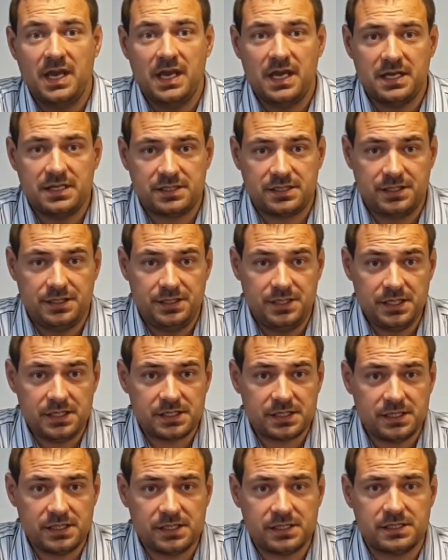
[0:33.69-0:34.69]
as
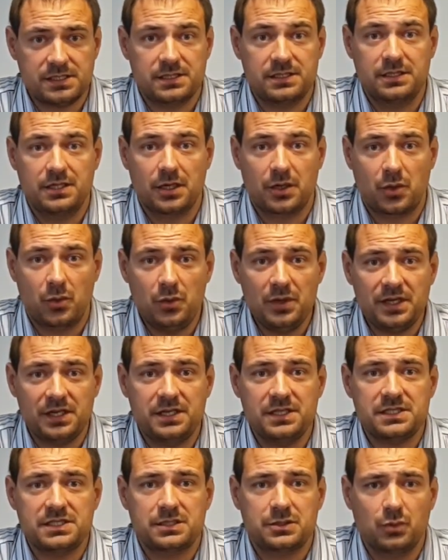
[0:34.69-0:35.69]
this is the
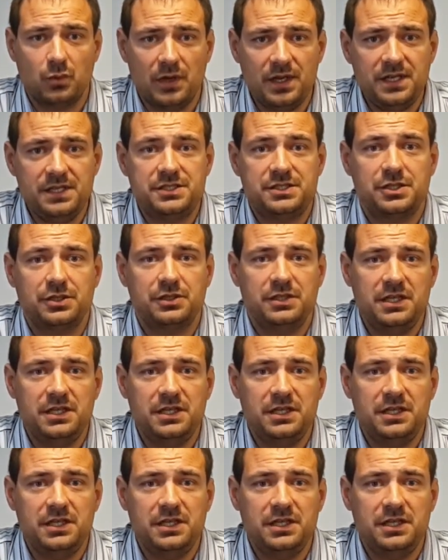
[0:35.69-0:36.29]
quickest way to